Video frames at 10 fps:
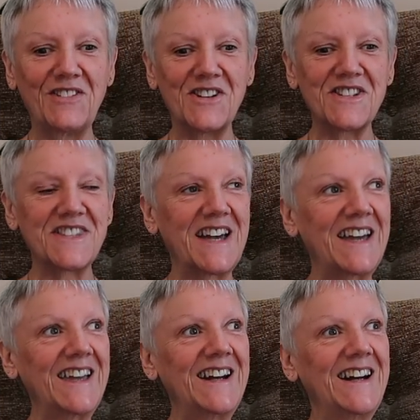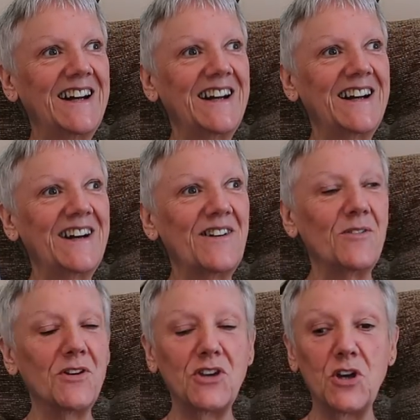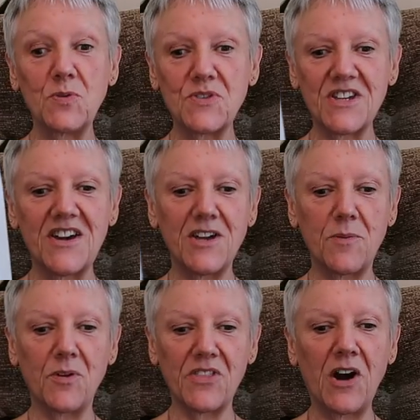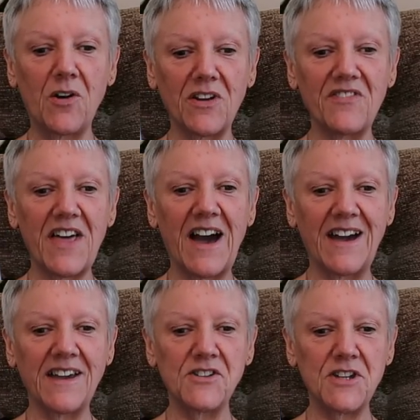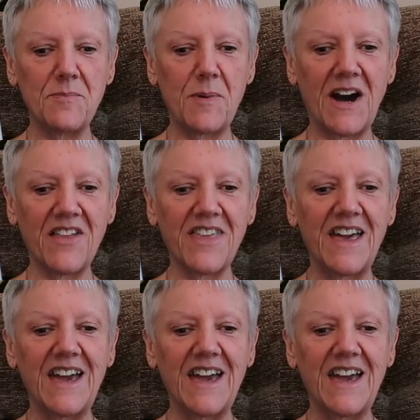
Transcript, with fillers: What did you say? Use. One use. Put the whole of that into your bath.